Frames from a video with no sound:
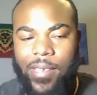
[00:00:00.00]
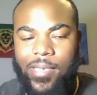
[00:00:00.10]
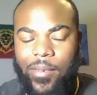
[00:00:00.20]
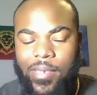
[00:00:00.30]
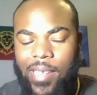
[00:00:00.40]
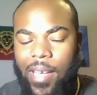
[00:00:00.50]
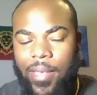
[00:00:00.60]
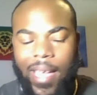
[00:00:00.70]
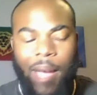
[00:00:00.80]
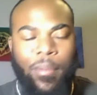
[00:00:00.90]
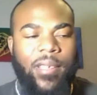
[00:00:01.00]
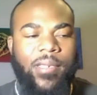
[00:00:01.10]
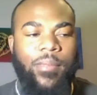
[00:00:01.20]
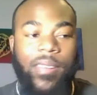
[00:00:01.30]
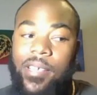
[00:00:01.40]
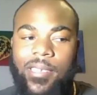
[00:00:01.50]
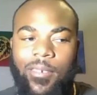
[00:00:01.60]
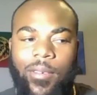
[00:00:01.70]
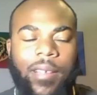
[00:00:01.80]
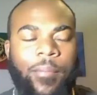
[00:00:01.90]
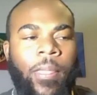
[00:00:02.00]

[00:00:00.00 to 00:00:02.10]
So it's not that capitalism doesn't work.